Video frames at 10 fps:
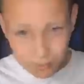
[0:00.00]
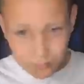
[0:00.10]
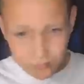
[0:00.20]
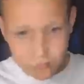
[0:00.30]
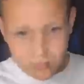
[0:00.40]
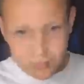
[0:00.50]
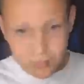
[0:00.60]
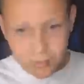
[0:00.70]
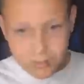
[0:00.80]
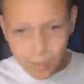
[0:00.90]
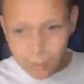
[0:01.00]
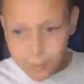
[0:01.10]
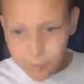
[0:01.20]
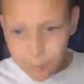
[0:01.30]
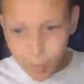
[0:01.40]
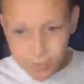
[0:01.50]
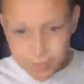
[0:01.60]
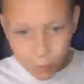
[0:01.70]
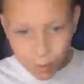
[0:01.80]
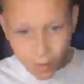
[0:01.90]
was really good because now we can buy some
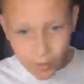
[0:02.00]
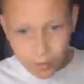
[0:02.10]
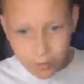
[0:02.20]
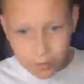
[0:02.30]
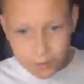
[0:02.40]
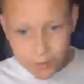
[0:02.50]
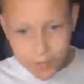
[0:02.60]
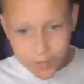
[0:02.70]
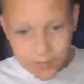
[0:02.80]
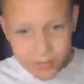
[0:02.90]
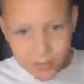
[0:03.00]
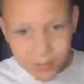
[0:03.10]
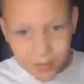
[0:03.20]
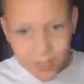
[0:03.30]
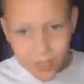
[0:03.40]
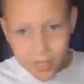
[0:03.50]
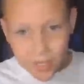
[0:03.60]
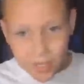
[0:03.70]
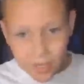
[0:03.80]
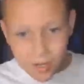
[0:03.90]
more iron golems if I need to.
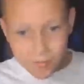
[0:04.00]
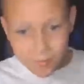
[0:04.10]
Um, but